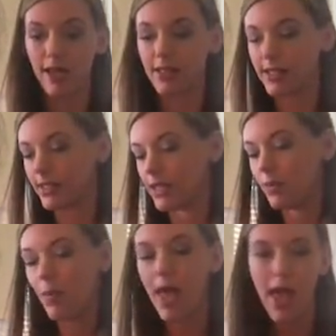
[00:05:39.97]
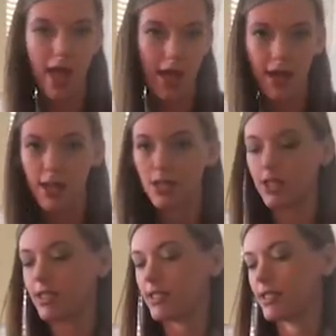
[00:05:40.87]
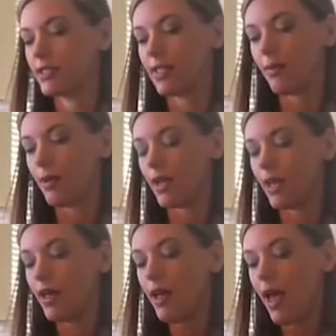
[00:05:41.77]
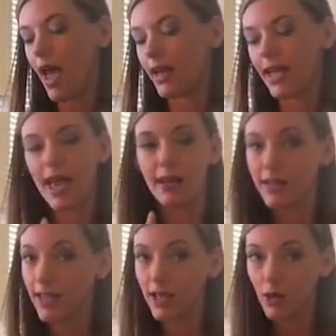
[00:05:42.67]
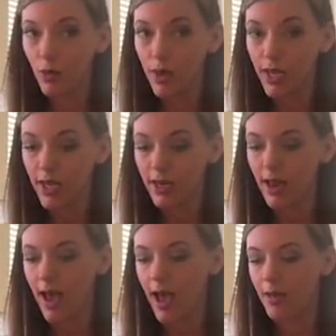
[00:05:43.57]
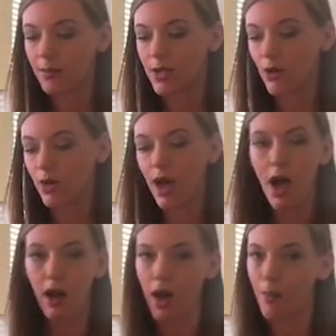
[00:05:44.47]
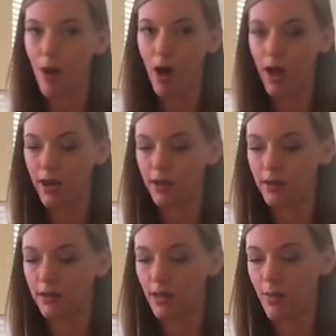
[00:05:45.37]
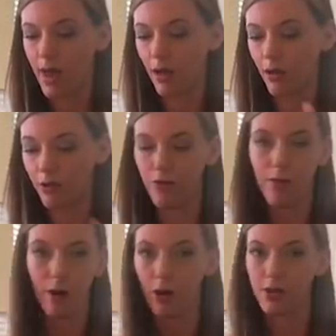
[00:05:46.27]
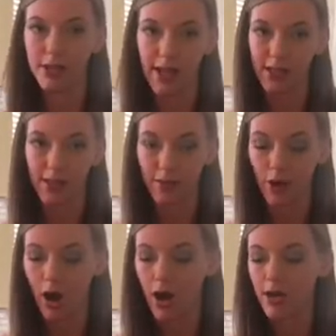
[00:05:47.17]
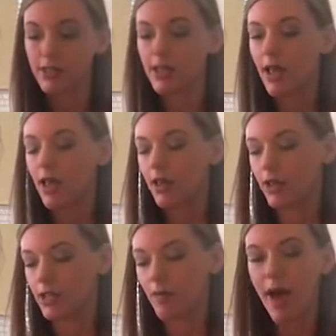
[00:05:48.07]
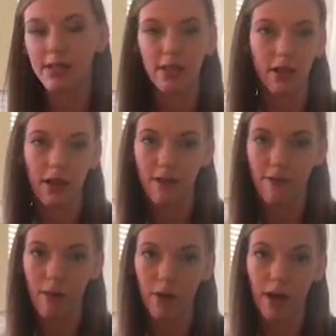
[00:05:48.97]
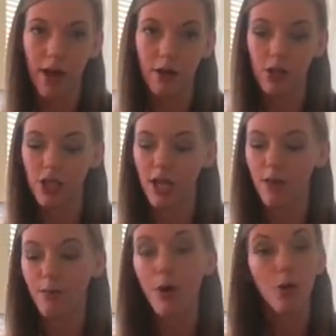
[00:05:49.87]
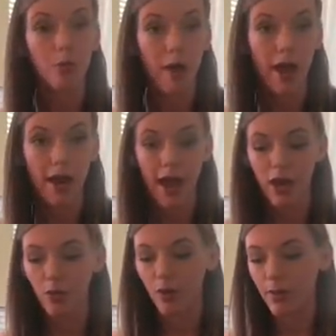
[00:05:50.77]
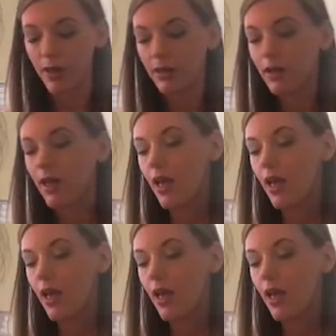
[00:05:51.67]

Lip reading: This isn't a page. This isn't somebody, and again, king, queen, don't get hung up on the male or female or the sexes of the cards. There's masculine and feminine energy in both men and women.